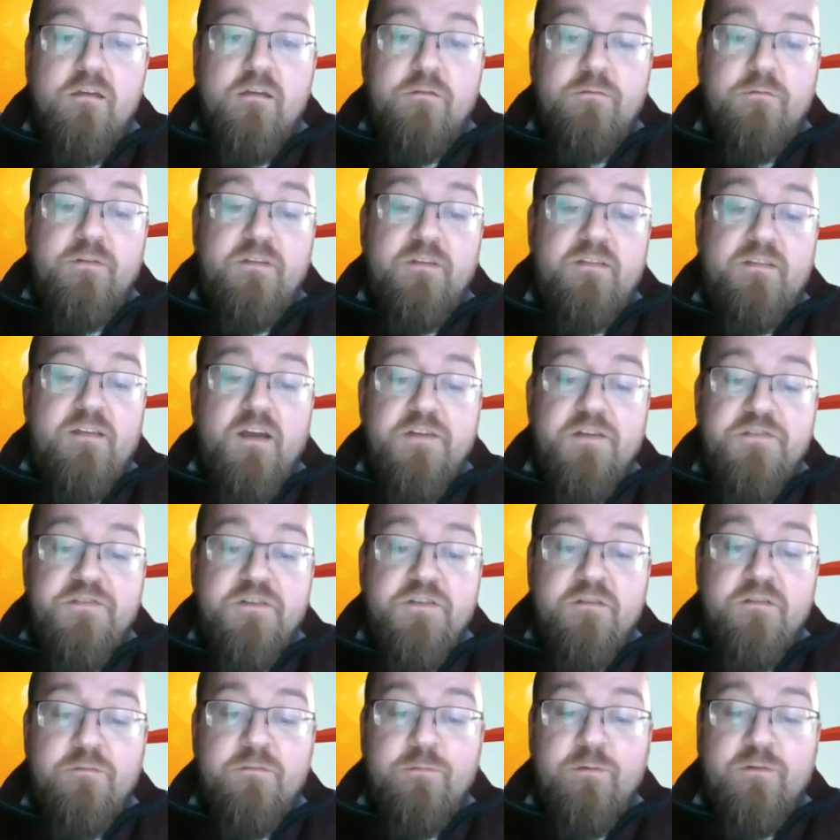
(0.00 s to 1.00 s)
Through
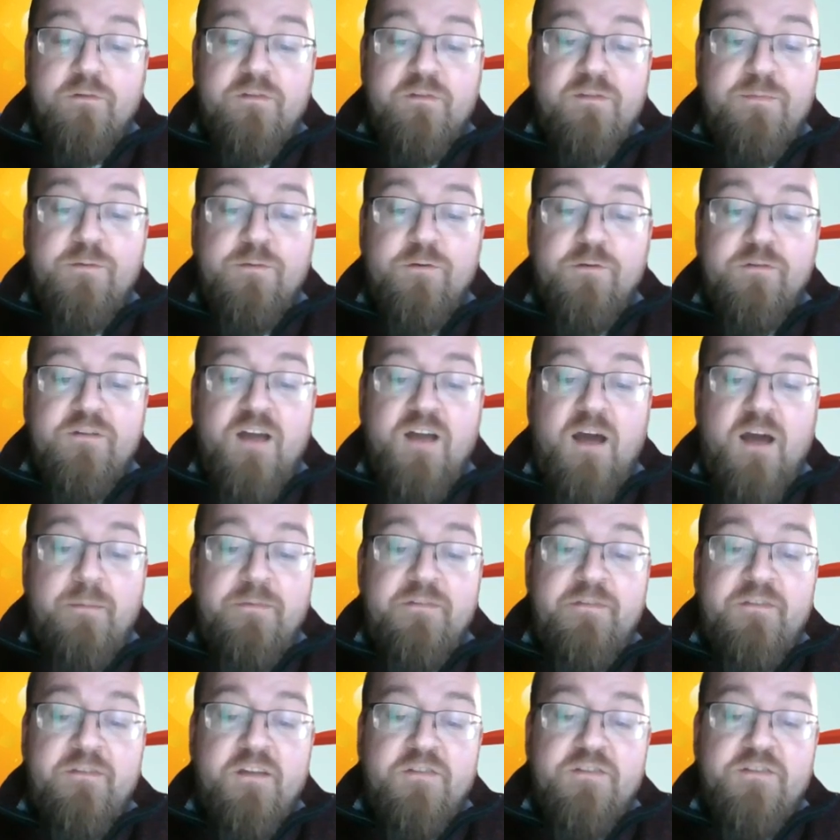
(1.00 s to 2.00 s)
discussions, we'll explore
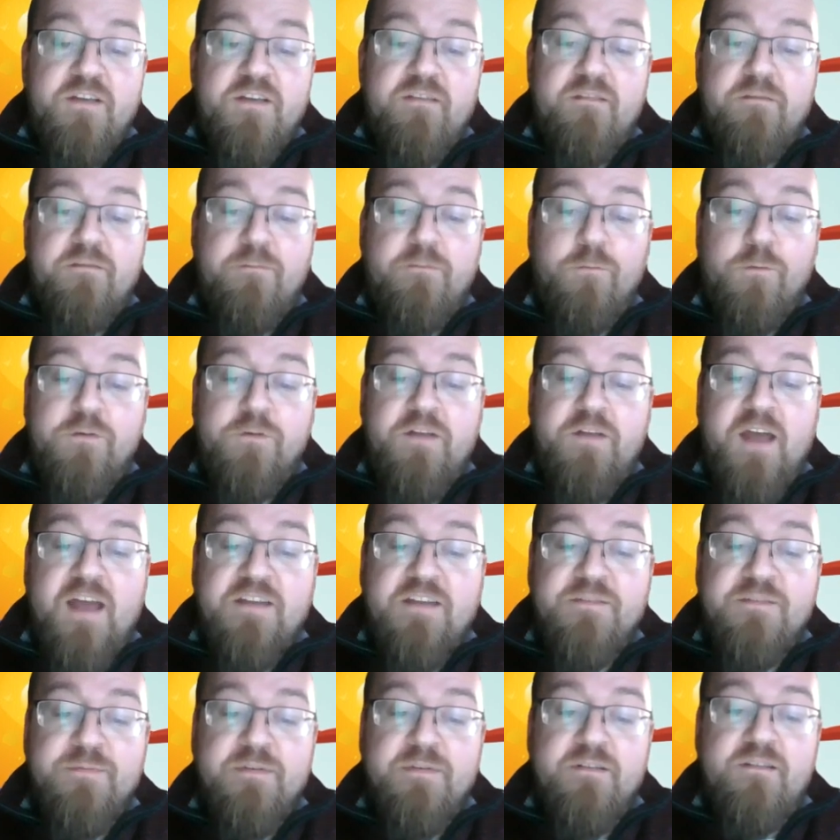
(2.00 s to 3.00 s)
topics such as the four
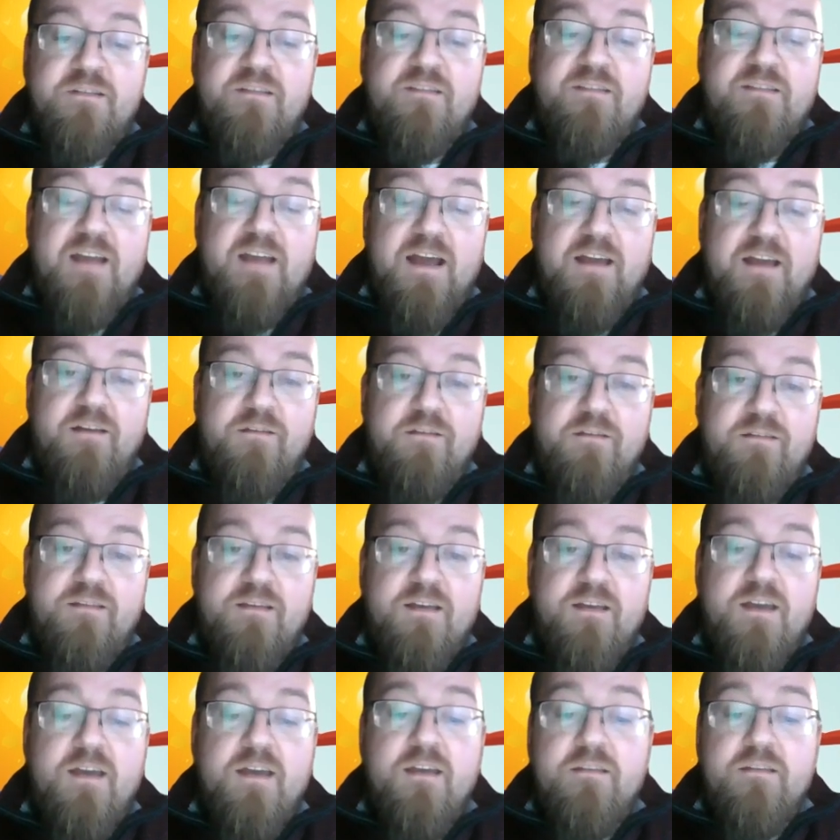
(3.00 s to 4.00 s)
attachment styles:
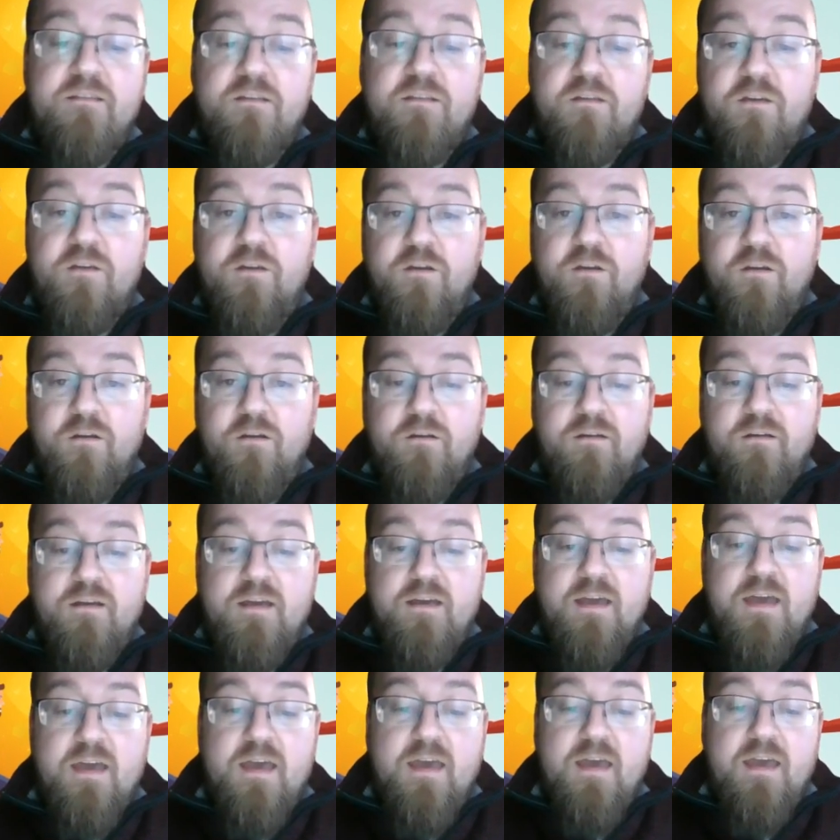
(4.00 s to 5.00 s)
secure,
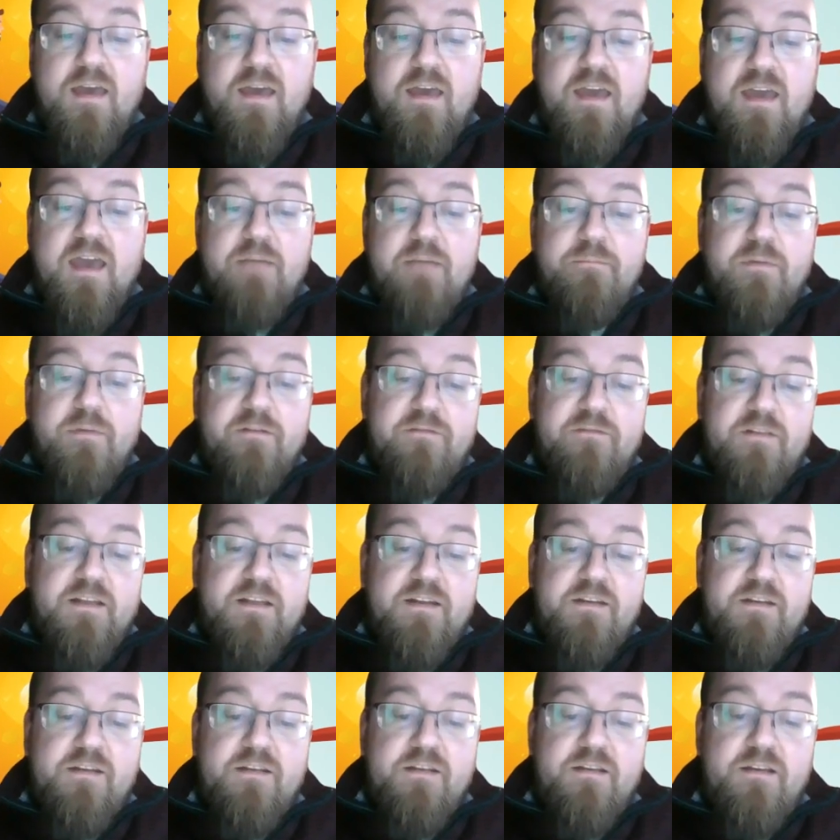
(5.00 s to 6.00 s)

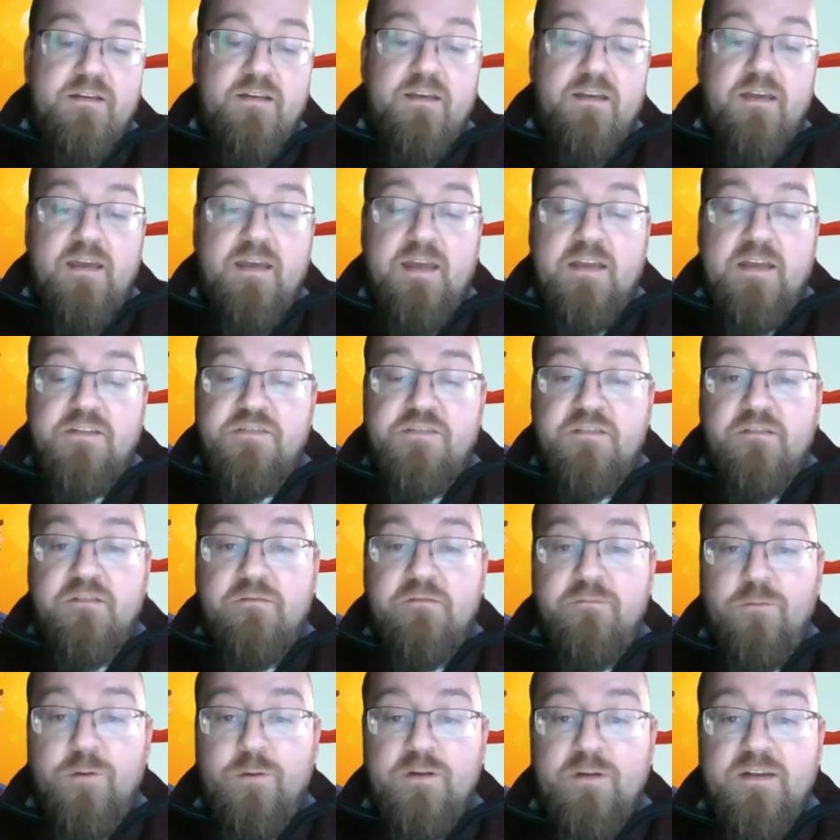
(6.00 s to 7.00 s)
ambivalent, anxious
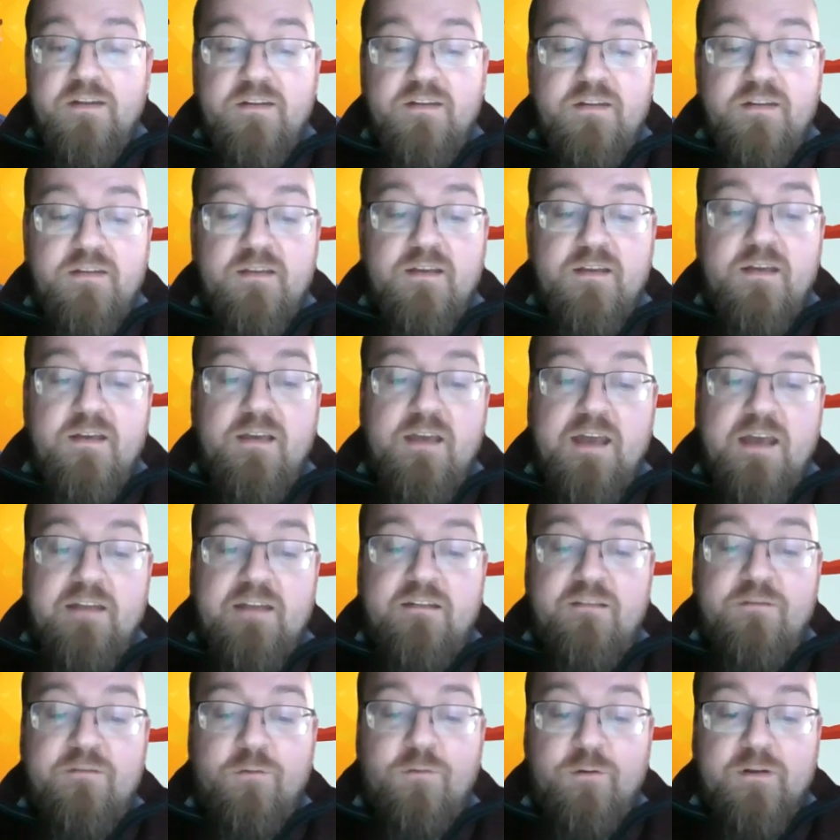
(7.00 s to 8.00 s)
avoidant, and
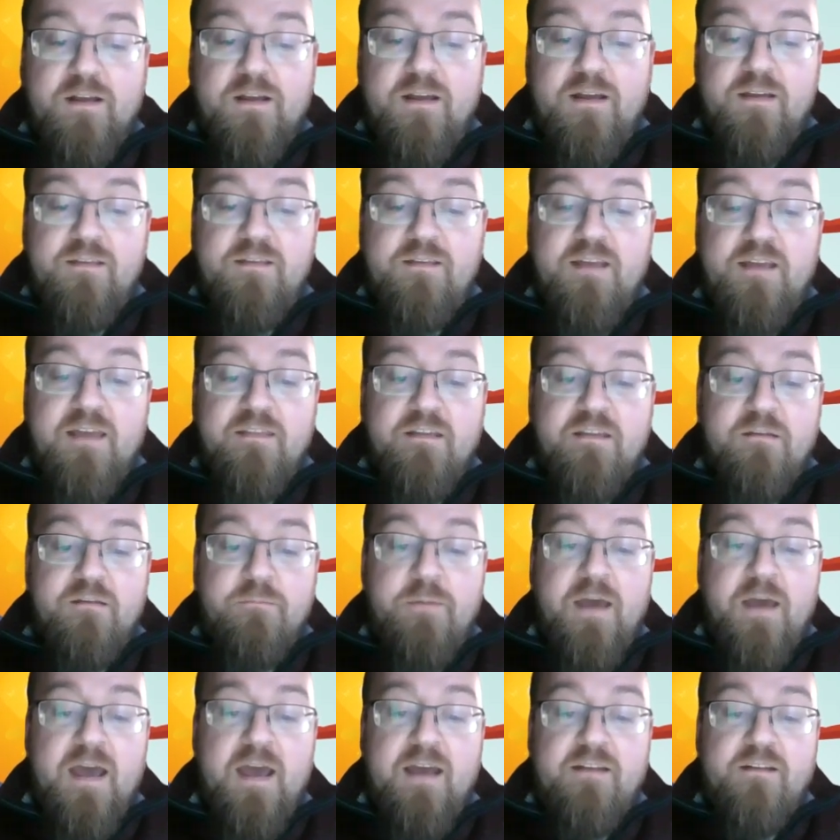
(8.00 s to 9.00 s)
disorganized, and their
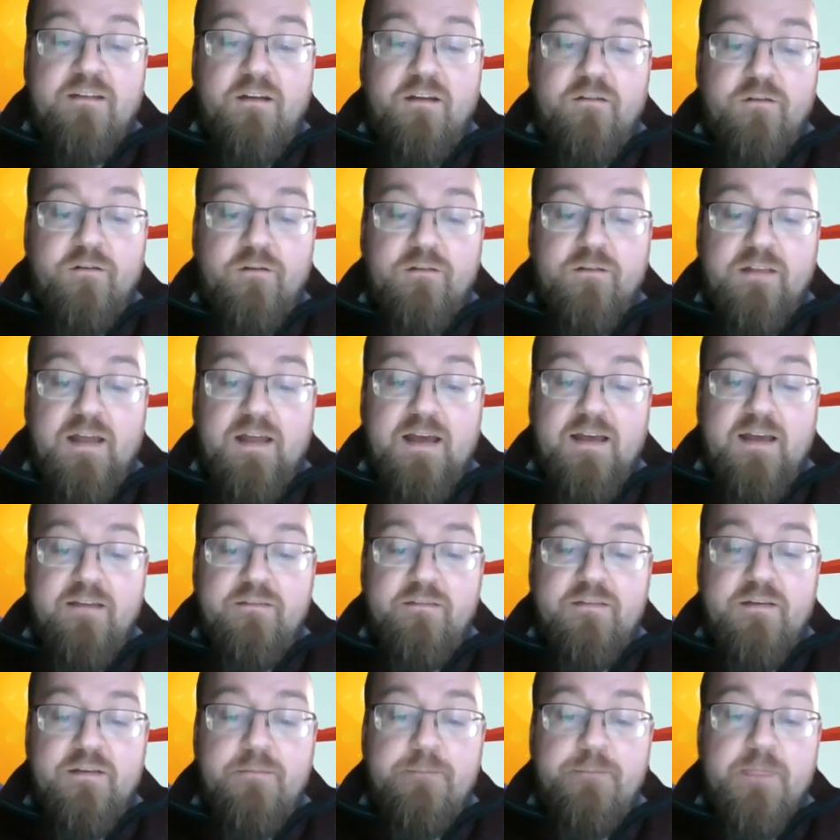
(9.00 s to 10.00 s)
impact on our
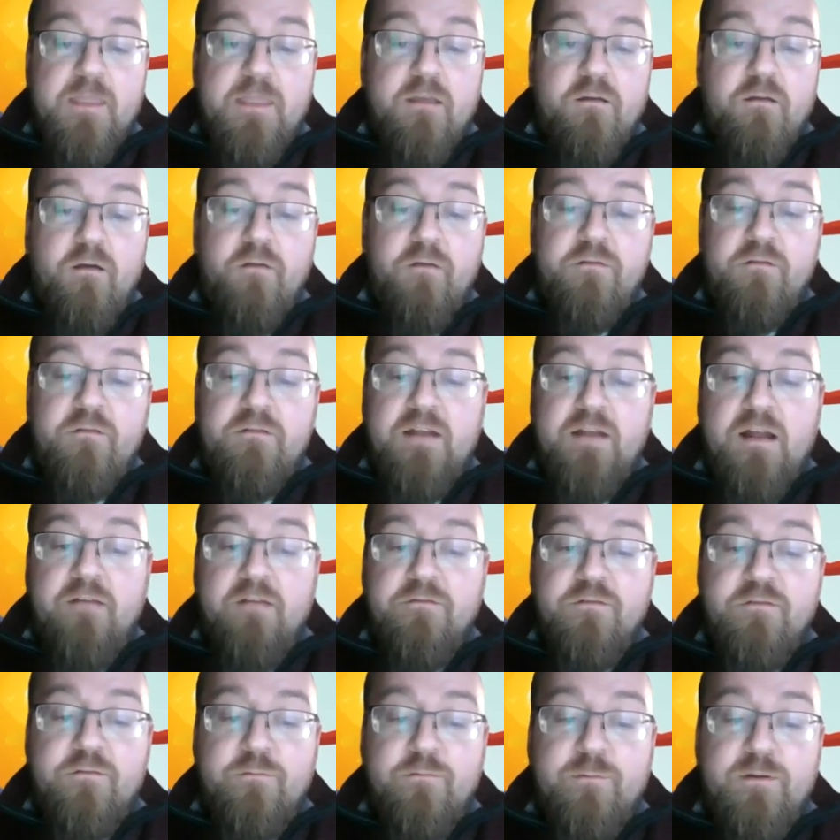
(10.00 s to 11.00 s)
lives. We also delve
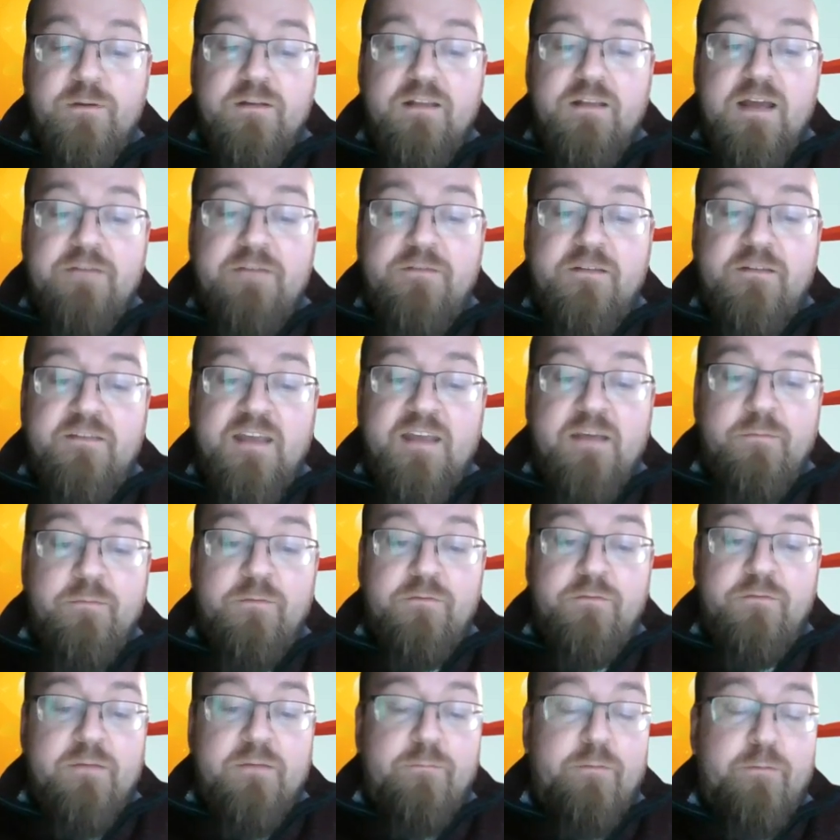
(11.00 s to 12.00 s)
into real life
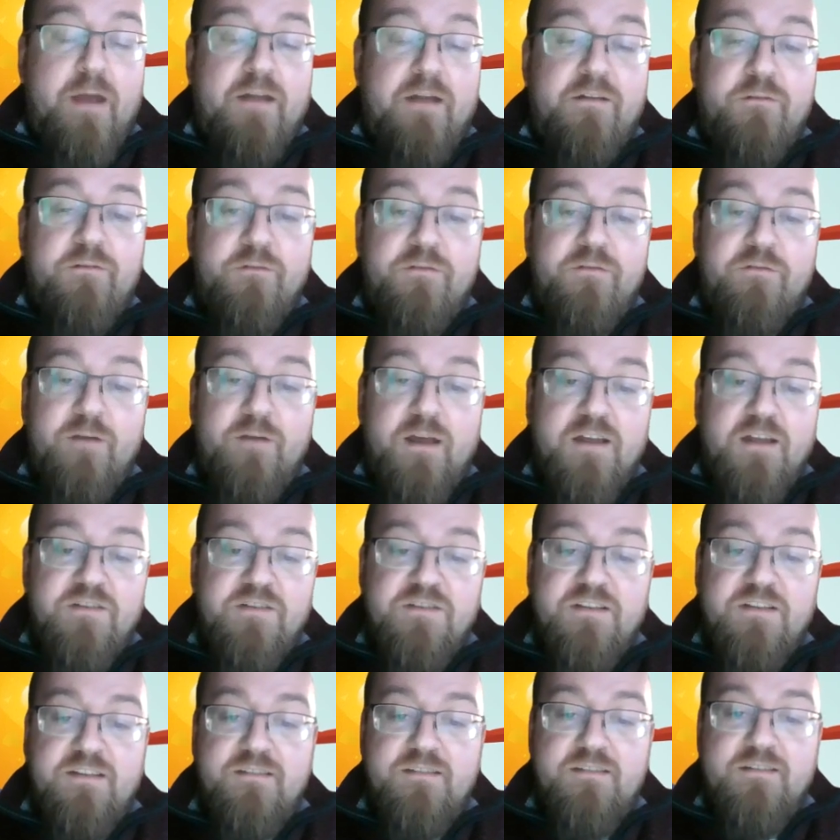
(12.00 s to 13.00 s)
examples and practical
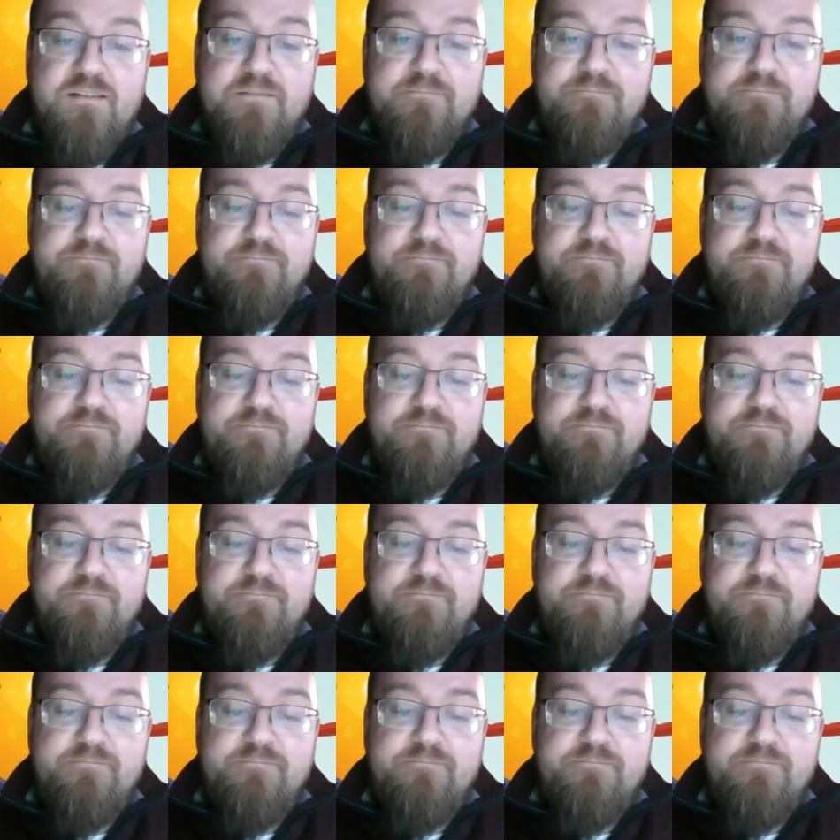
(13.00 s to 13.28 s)
strategies.